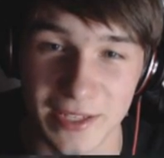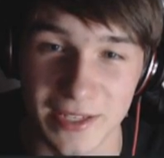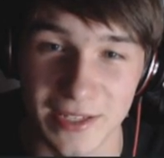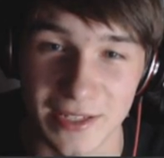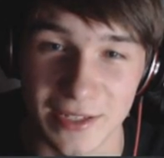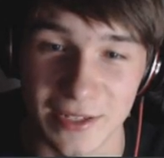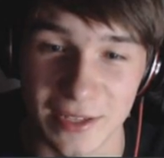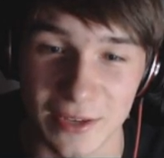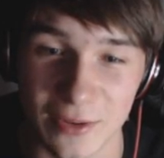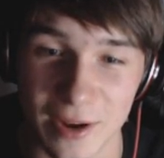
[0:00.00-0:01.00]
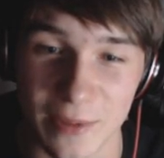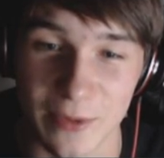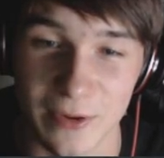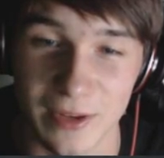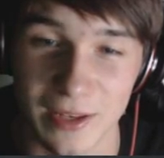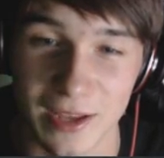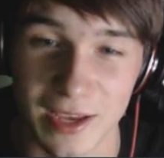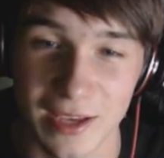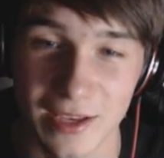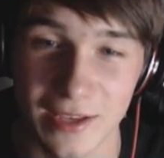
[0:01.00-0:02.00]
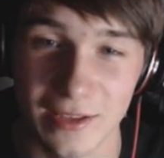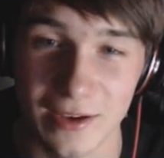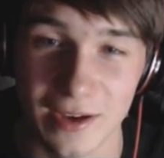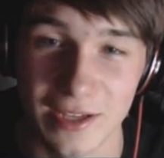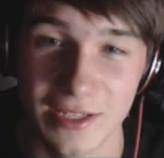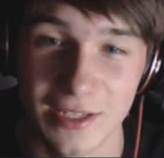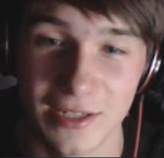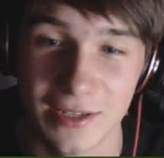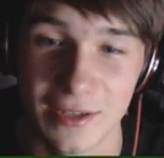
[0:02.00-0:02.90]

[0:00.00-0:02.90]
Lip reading: This is just incredible. Like, guys,